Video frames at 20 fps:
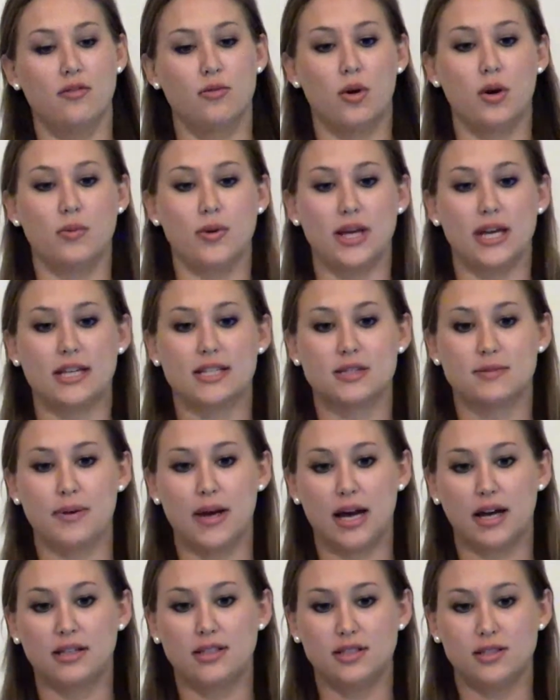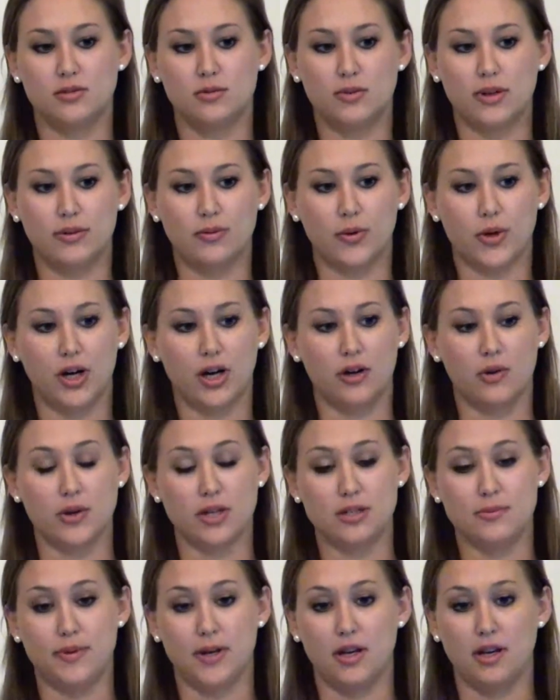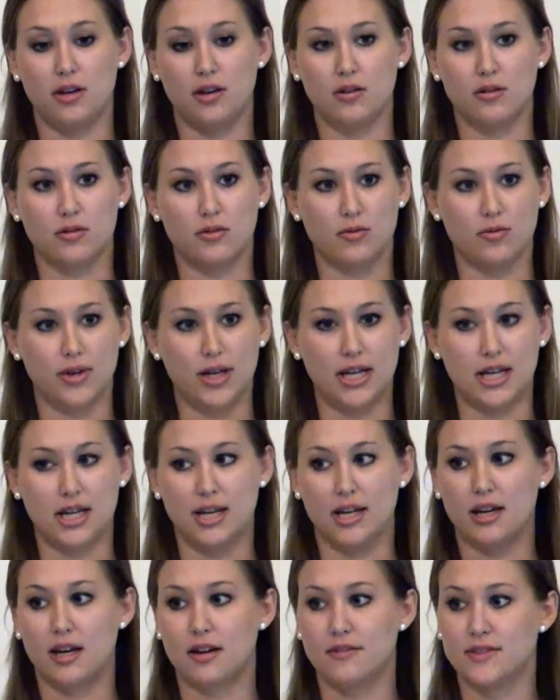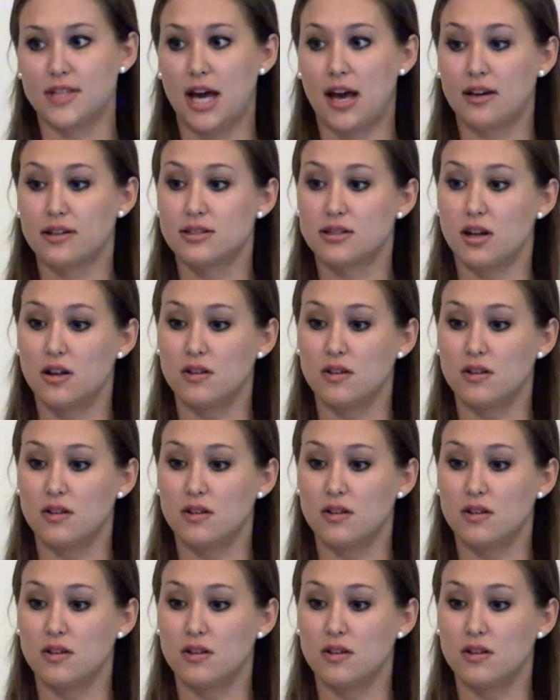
what we expect when we're going to be reading any kind of text